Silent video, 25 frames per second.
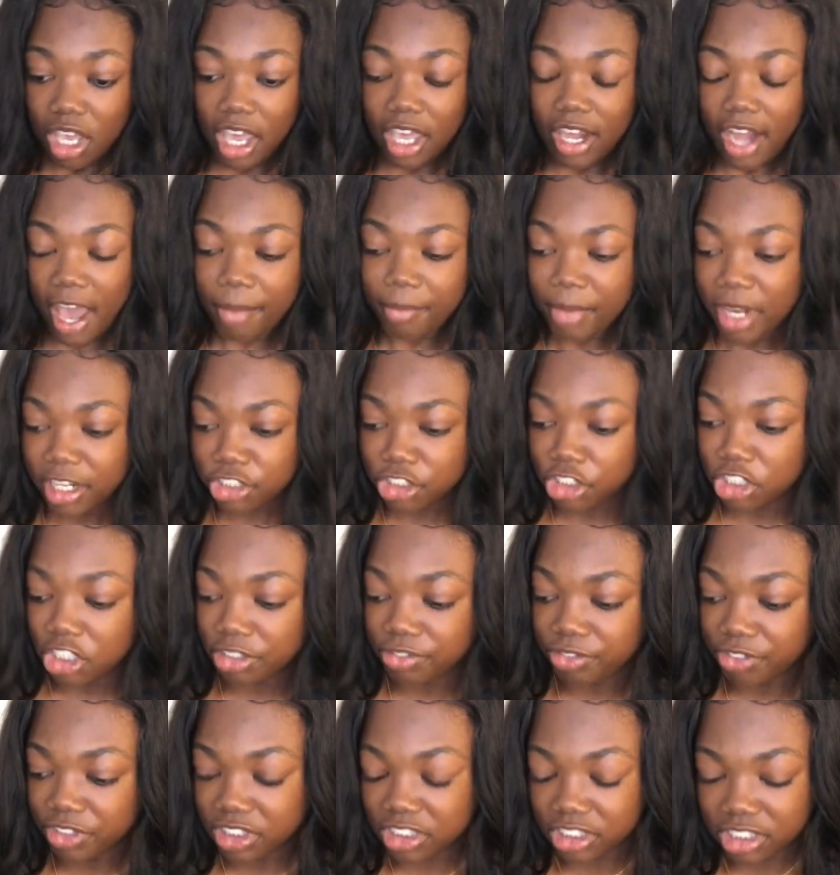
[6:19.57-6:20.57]
And I'm not sure
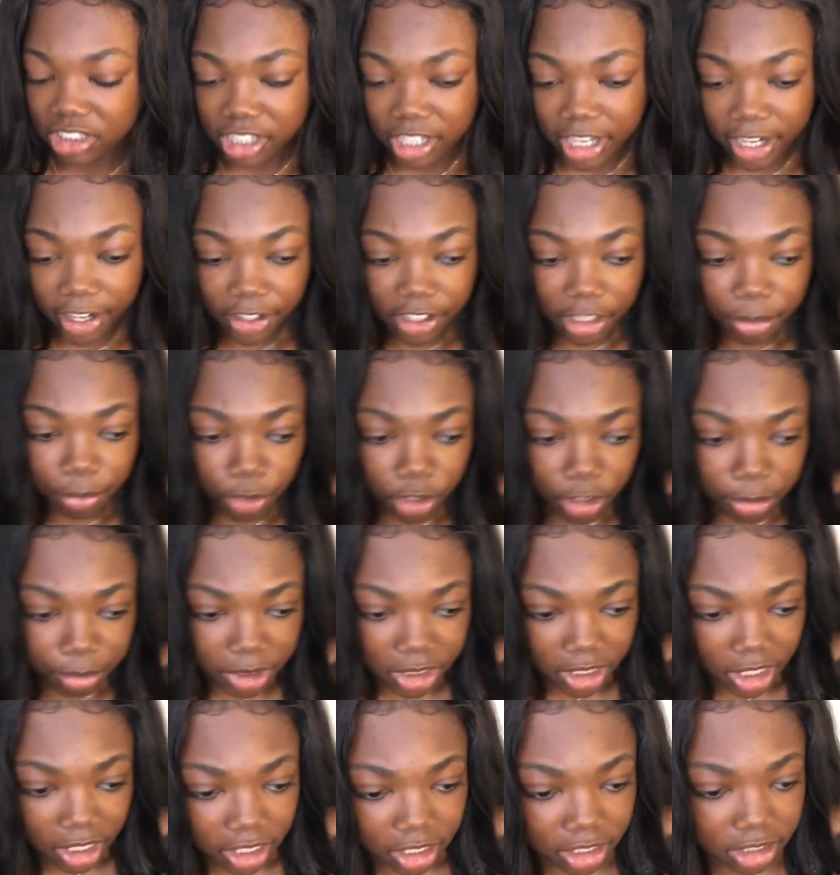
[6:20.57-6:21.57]
if it's there anymore
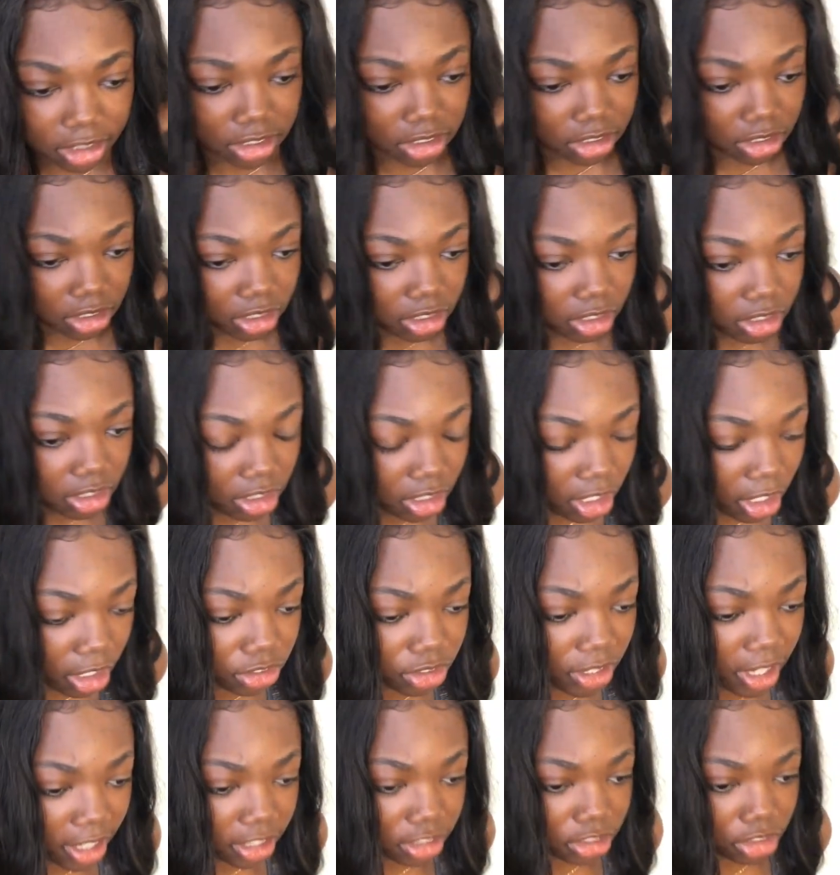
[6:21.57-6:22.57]
because I'll
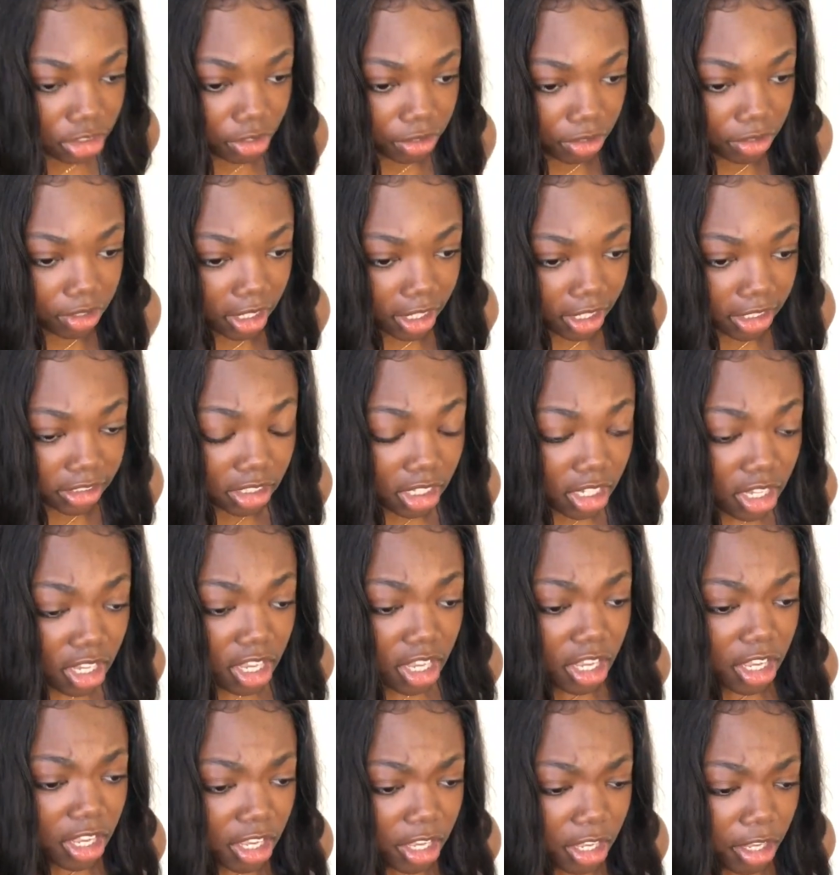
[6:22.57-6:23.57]
try to show you guys,
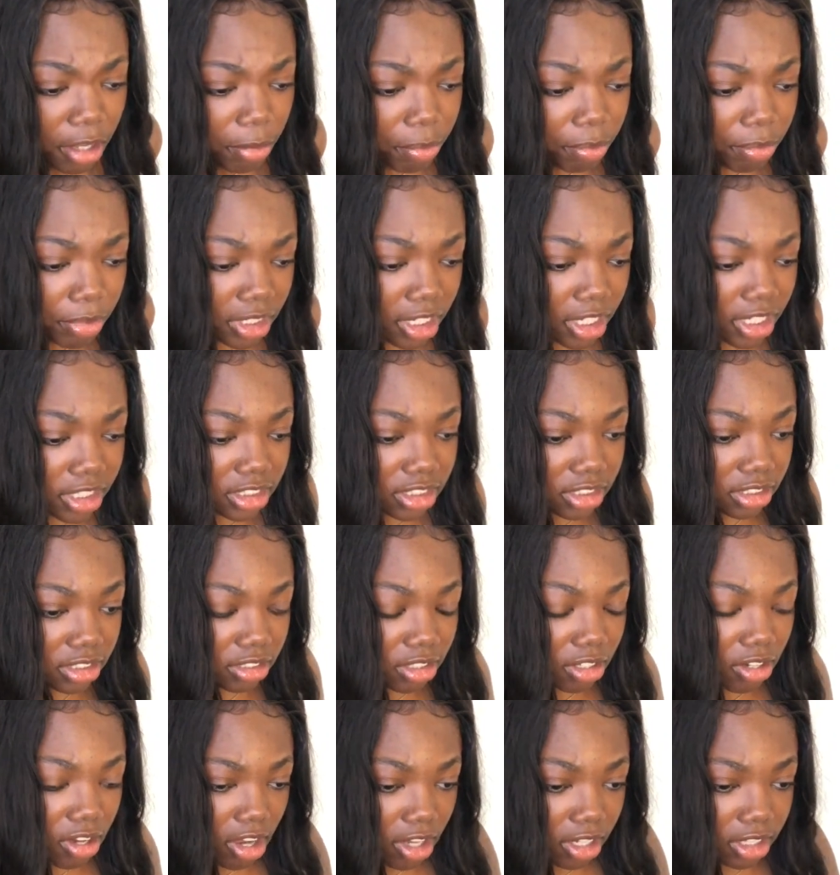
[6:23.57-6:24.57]

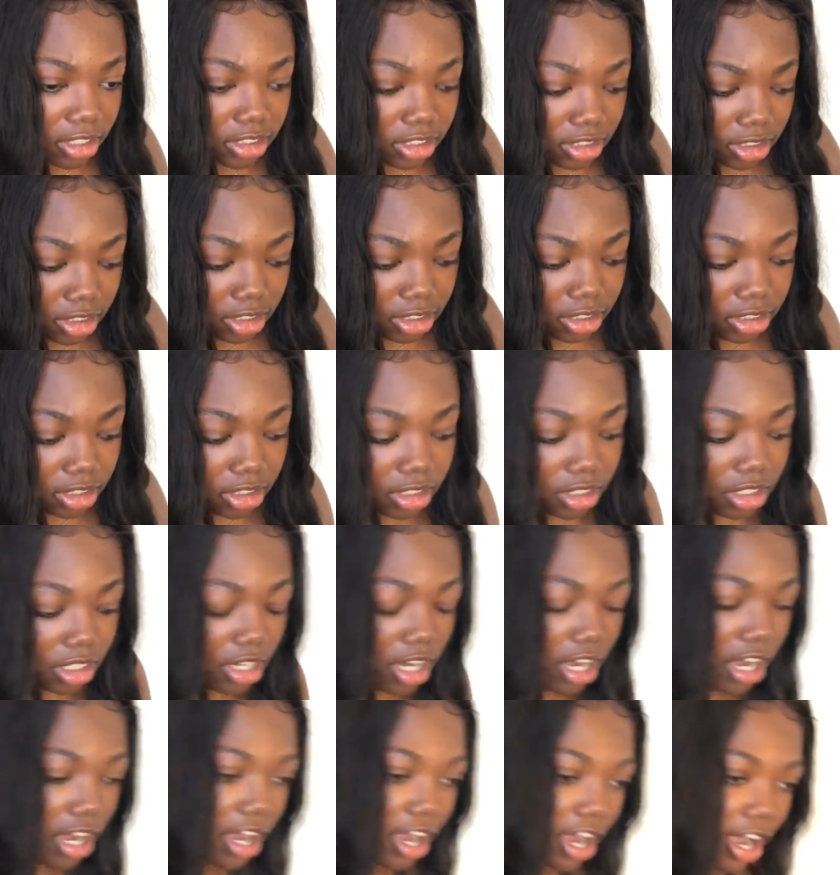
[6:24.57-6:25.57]
because honestly,
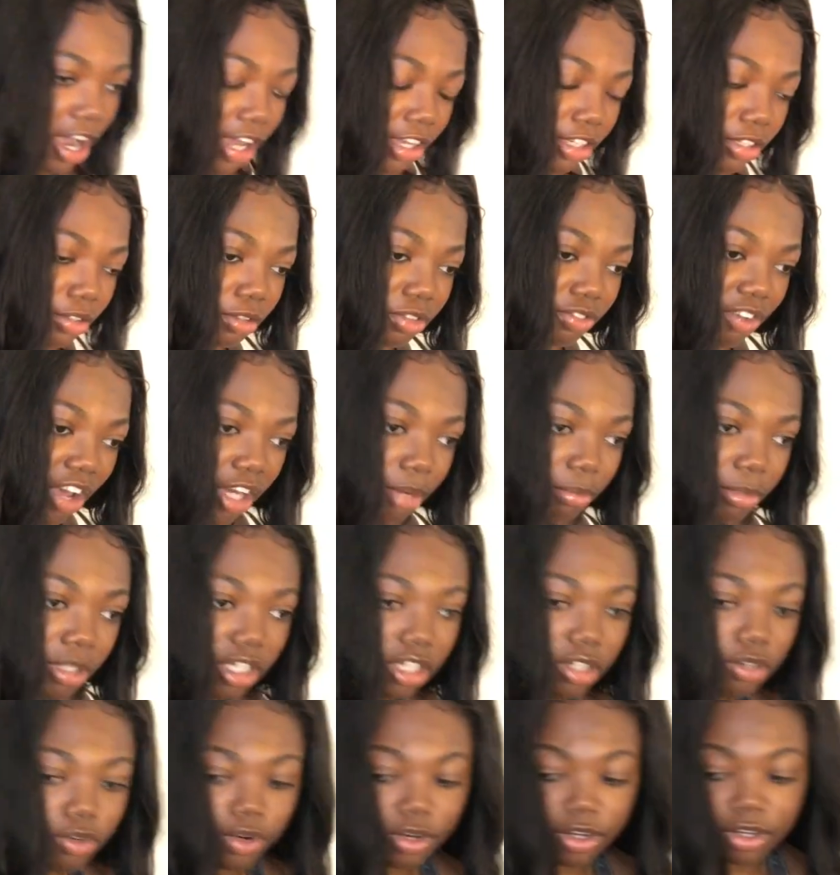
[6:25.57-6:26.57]
I use vitamin
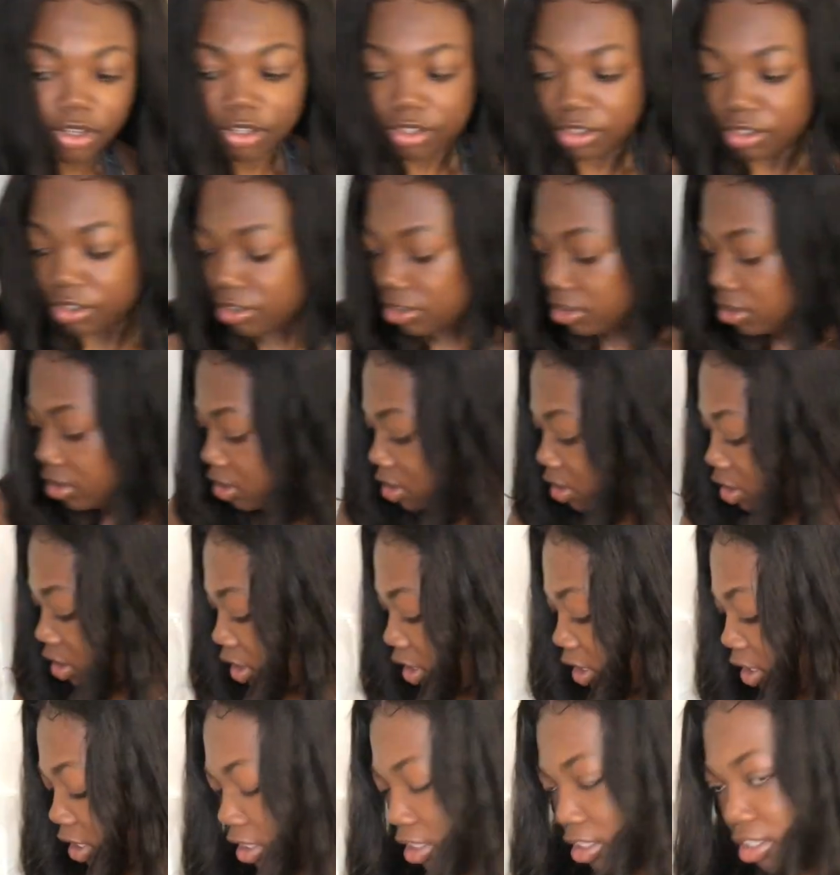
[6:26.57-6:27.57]
E oil
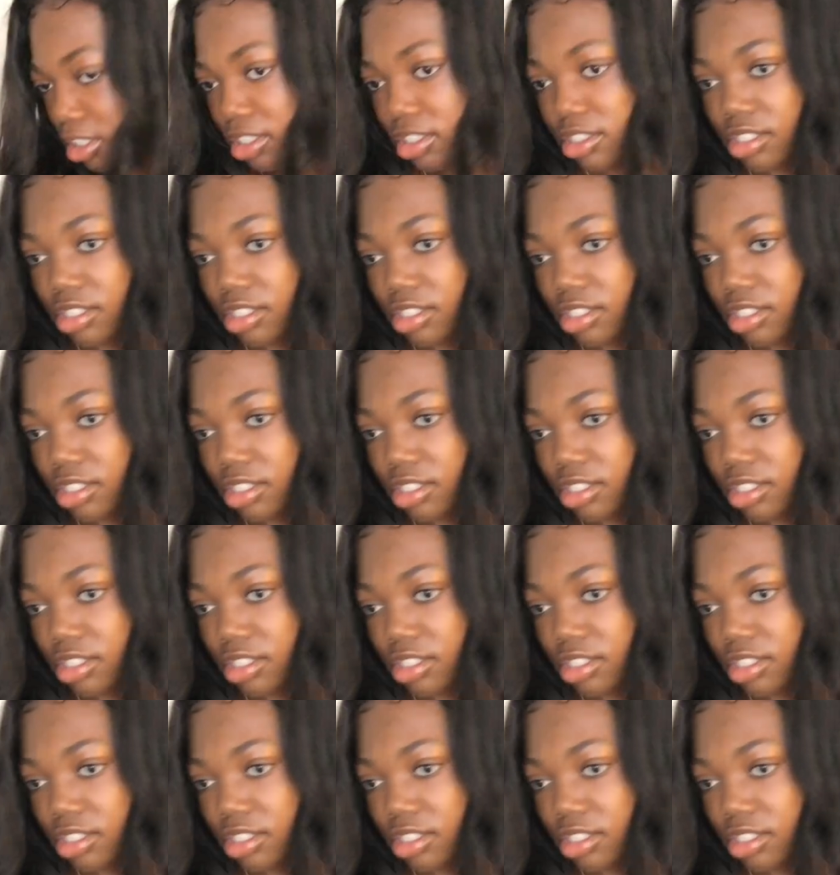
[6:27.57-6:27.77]
and